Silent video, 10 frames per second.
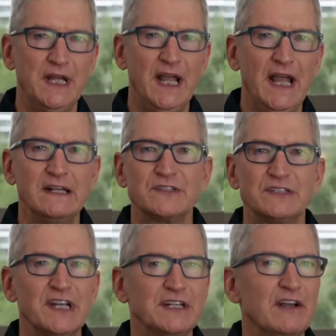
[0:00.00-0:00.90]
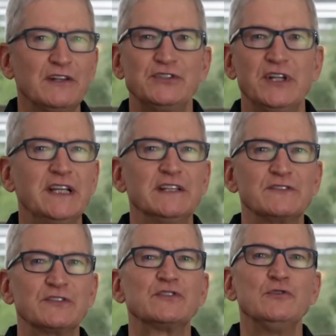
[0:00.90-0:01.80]
and it's a technology I get
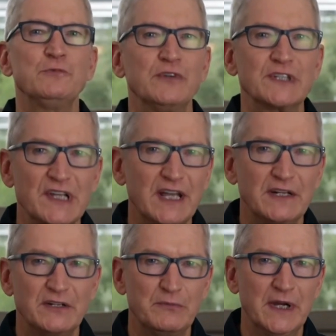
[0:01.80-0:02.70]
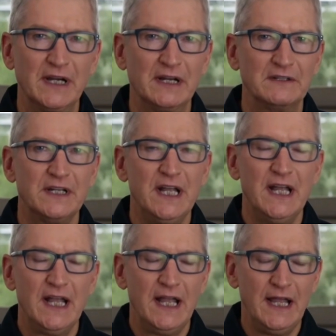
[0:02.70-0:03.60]
super excited about,
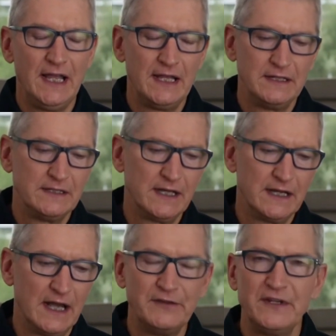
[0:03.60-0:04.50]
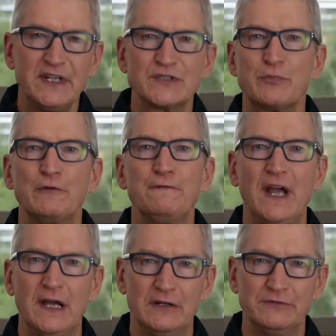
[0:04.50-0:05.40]
and I think it's
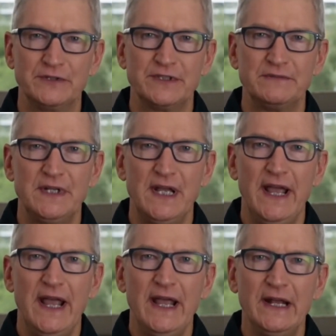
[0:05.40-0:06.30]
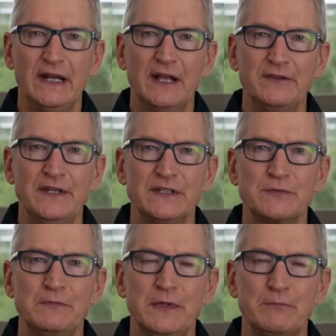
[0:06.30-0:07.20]
profound. And I think it's
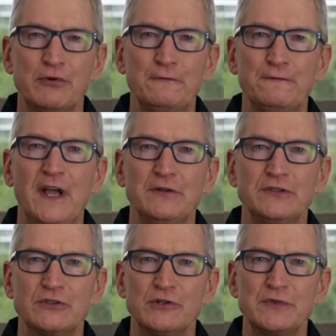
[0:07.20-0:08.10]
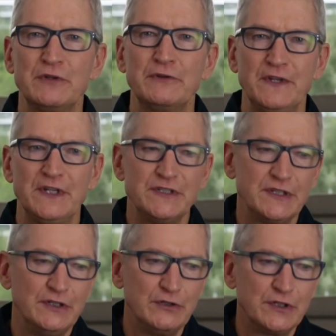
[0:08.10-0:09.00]
profound in terms of the things
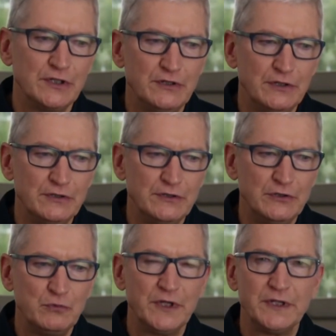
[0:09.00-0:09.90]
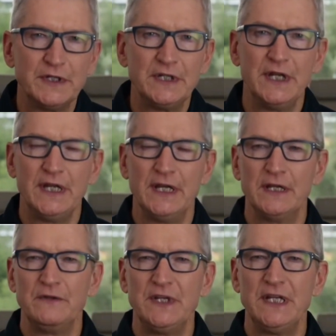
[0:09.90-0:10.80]
that you can do with it,
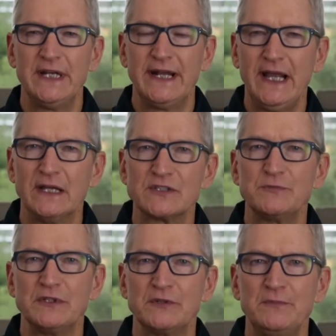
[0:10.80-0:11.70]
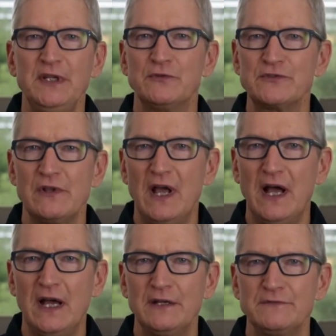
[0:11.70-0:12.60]
and the enhancement to people's
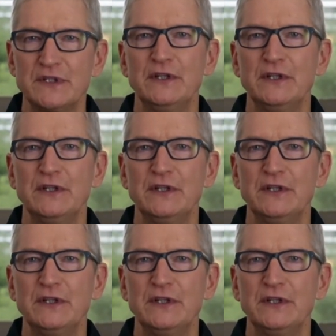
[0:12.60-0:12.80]
lives, and the